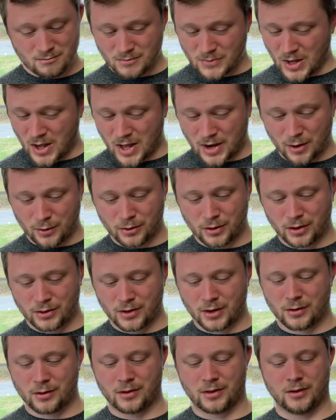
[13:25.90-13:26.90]
I know that
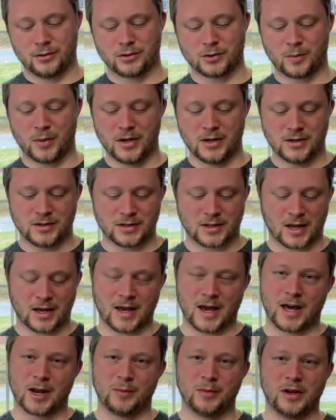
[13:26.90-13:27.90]
those opinions can
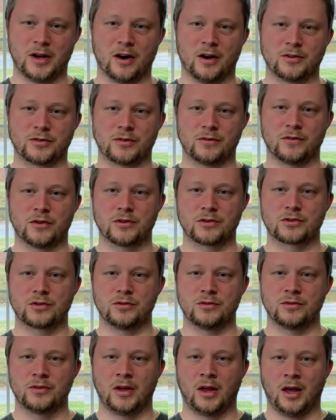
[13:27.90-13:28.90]
kind of be
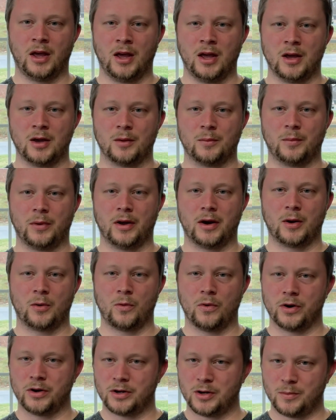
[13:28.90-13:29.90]
controversial, but I
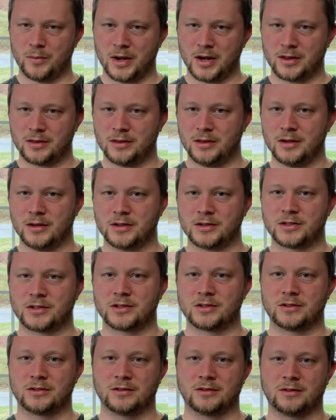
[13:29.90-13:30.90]
wanted to make
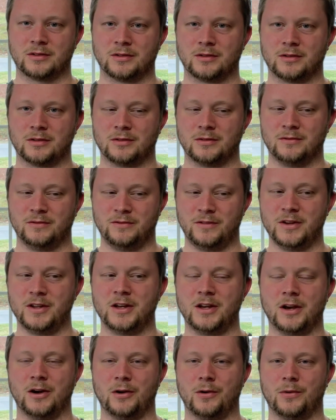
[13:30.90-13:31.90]
this
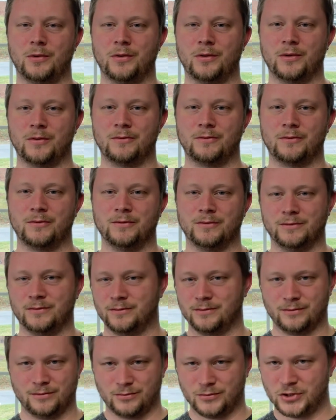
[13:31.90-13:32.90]
video
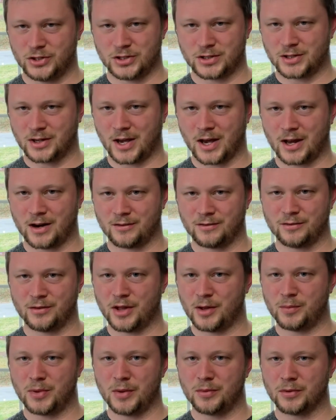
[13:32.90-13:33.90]
just to kind of
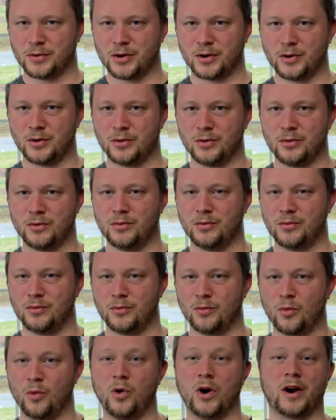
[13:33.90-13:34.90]
let people know
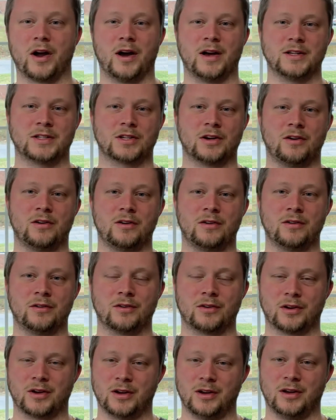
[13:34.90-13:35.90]
what I saw
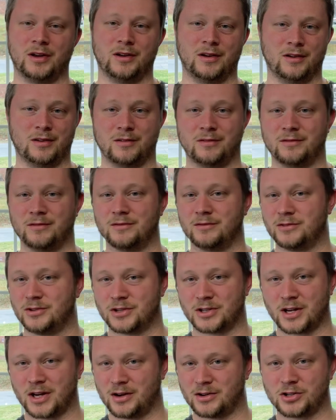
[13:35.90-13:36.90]
and just
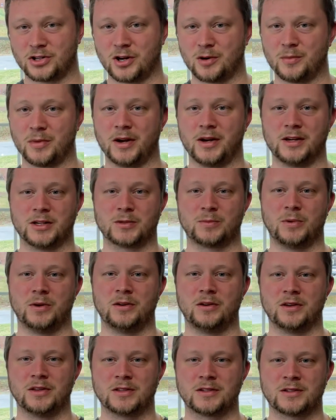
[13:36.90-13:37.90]
kind of share my
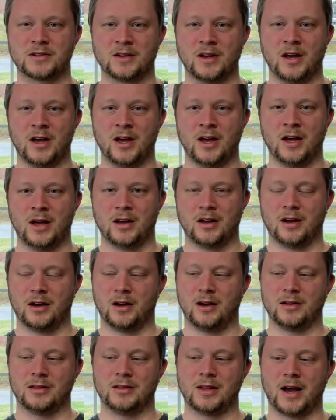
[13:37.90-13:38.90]
experience.
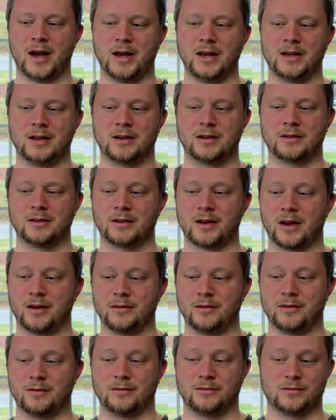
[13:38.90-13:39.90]
Like,
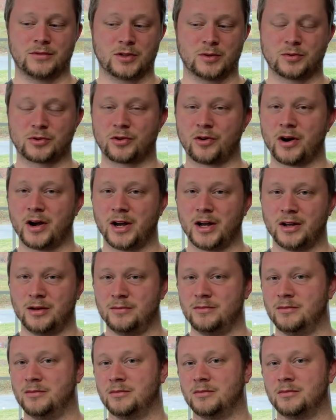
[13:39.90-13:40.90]
subscribe.